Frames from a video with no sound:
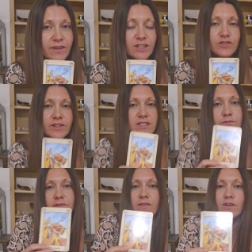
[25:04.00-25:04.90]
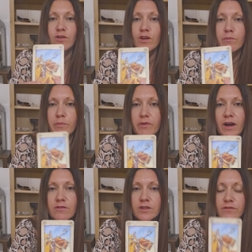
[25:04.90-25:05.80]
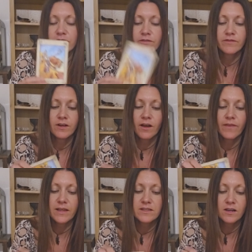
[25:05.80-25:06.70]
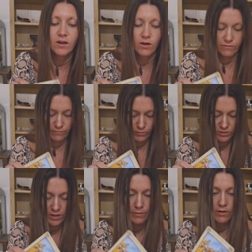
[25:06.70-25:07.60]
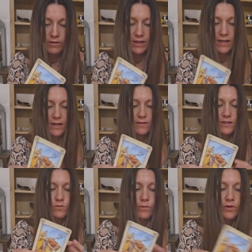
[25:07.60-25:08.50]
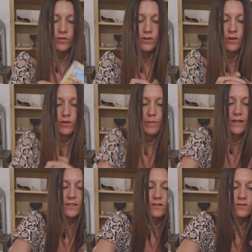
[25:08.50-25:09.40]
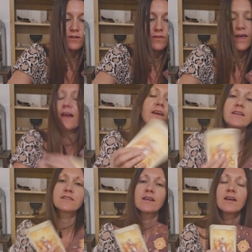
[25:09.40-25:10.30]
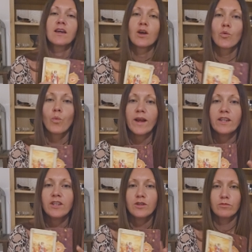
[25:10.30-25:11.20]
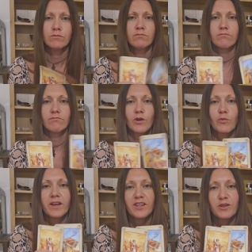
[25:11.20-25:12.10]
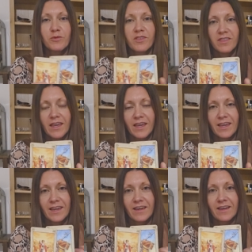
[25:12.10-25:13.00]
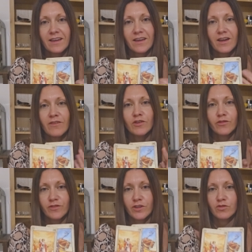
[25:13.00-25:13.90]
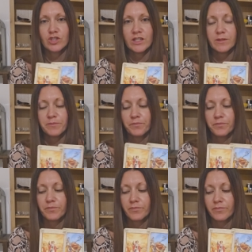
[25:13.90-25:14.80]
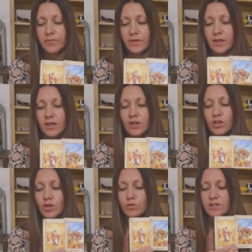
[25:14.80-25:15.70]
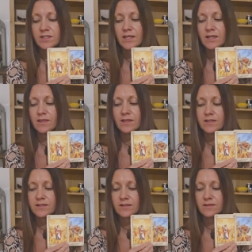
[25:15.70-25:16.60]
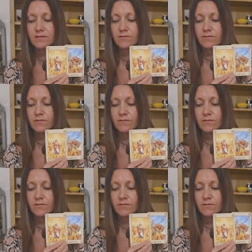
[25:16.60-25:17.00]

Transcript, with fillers: victory, something that you can be proud of. And I feel like that's a lot of what's going on here. That's why we've got the Nine of Pentacles on there is when you when you think of your future, you see this,